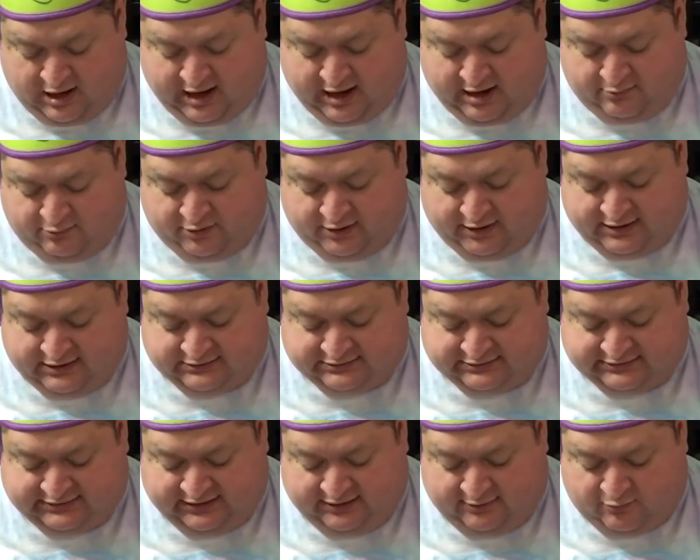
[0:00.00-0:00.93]
And we're gonna
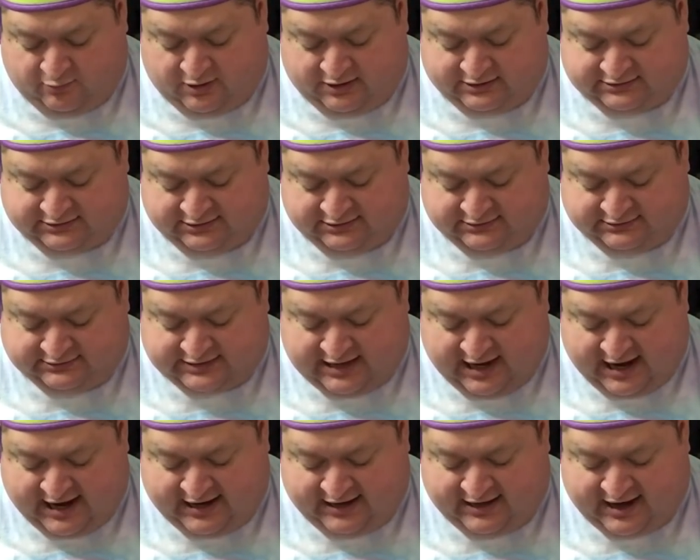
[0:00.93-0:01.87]
see what's
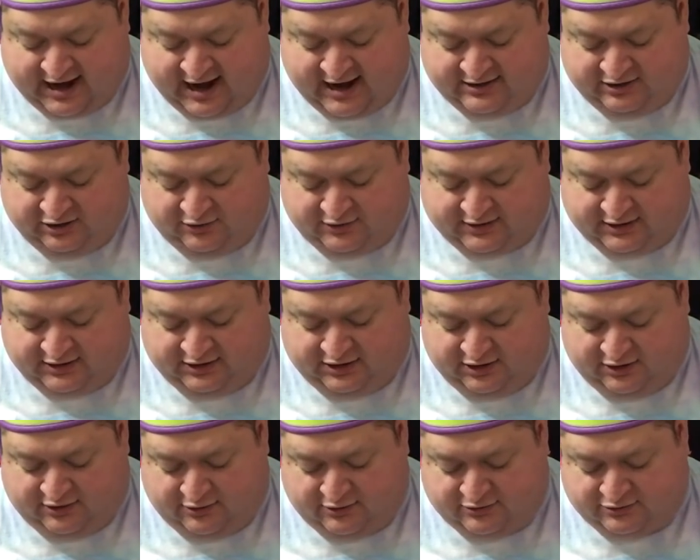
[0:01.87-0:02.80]
inside, and you could
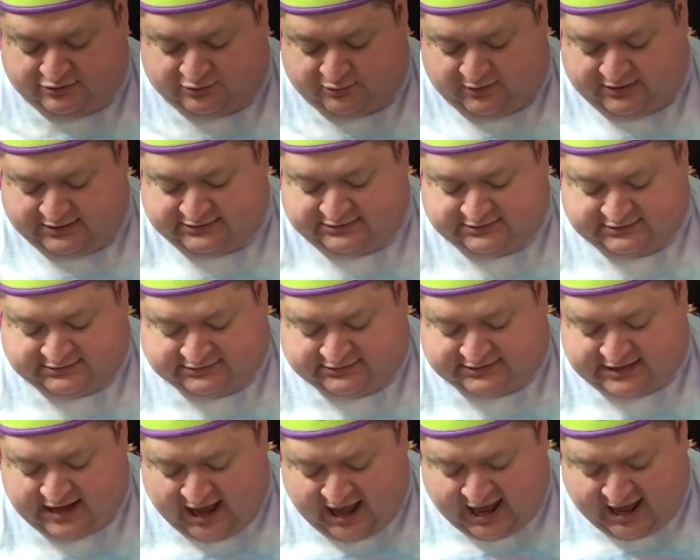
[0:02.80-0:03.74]
use what's
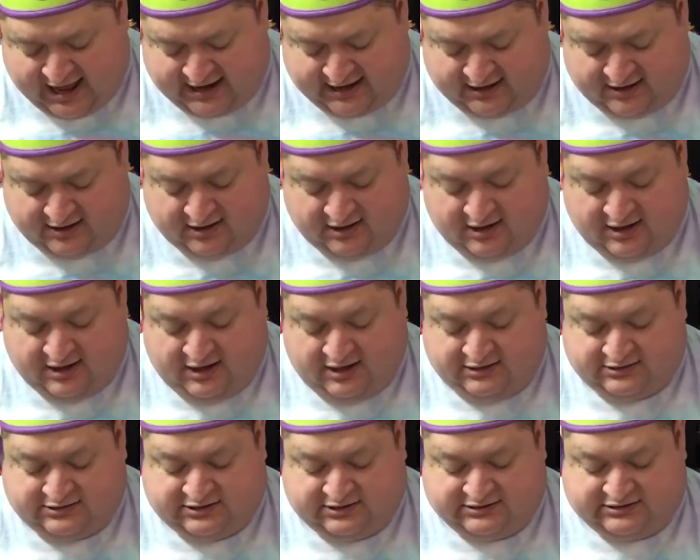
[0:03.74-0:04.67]
inside
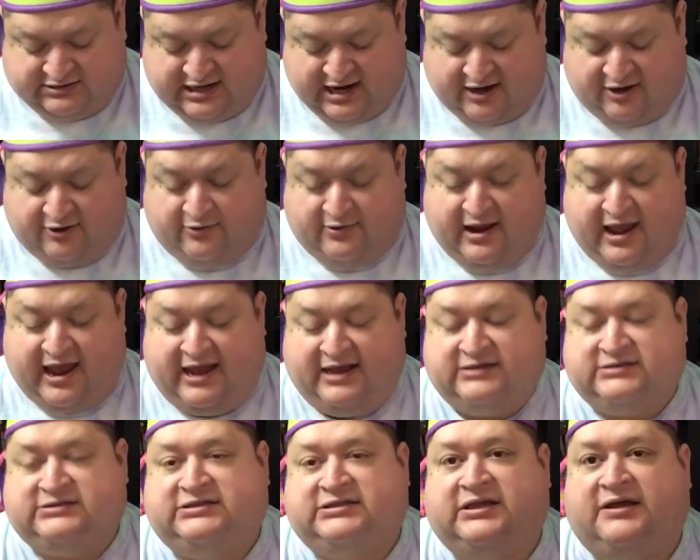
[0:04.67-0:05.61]
to
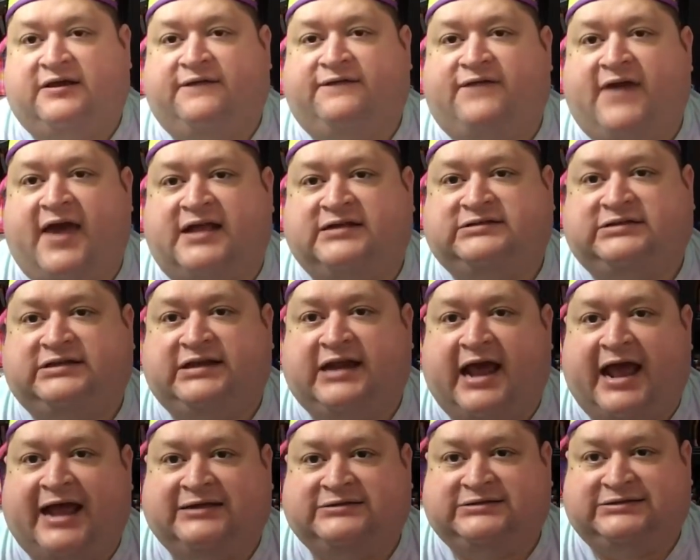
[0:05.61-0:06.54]
decorate Fancy
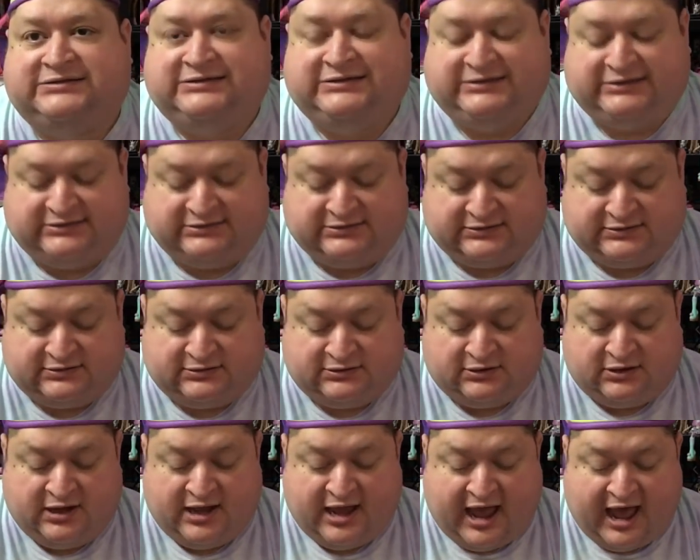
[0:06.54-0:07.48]
Nancy's
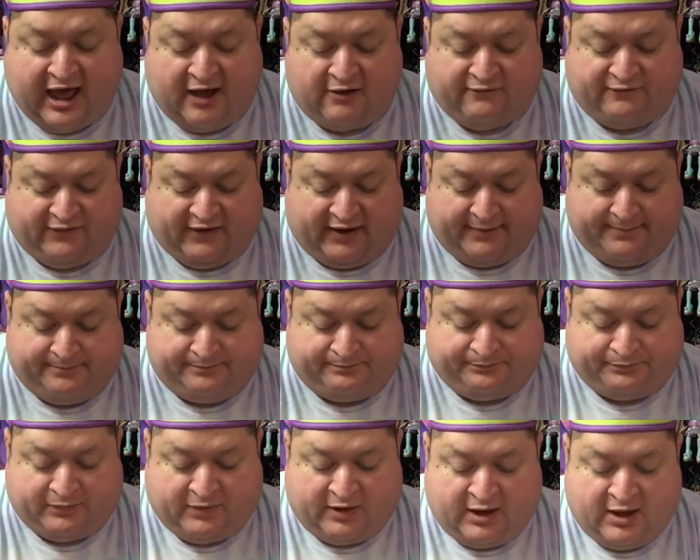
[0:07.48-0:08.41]
outfit.
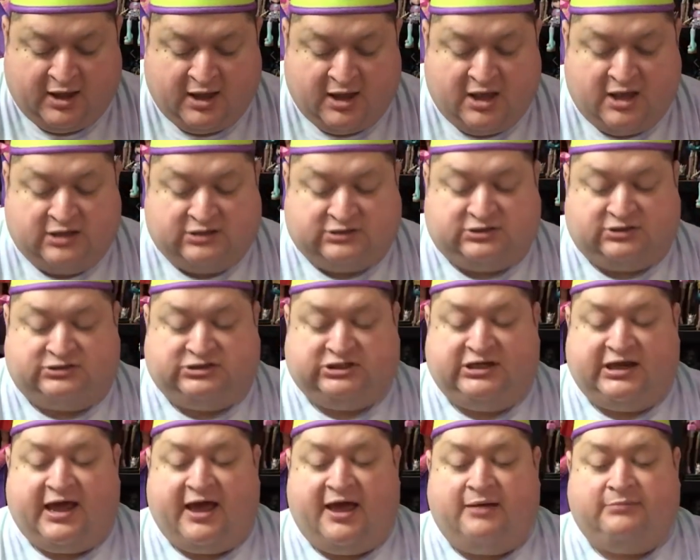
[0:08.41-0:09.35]
So
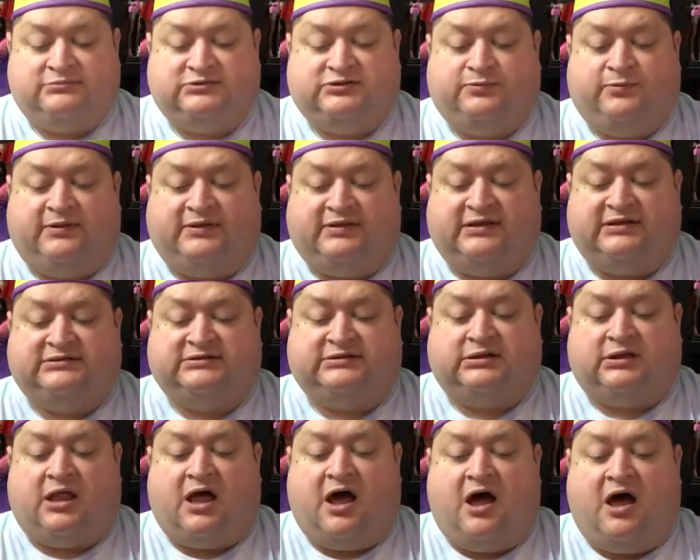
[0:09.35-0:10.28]
she comes with this
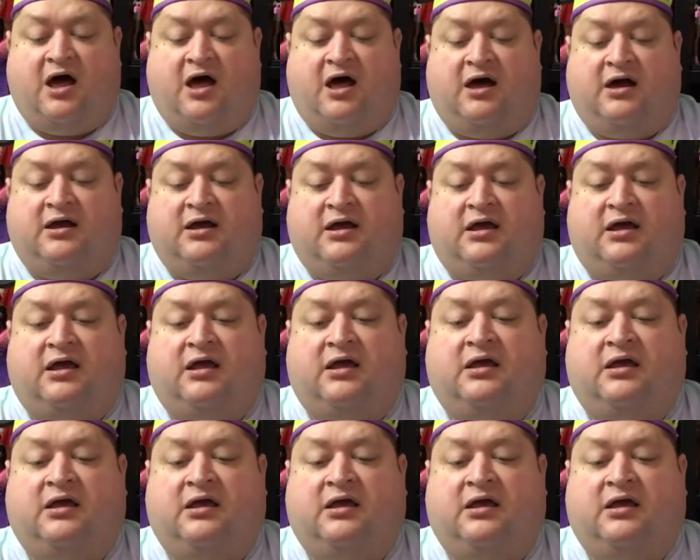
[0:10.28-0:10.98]
long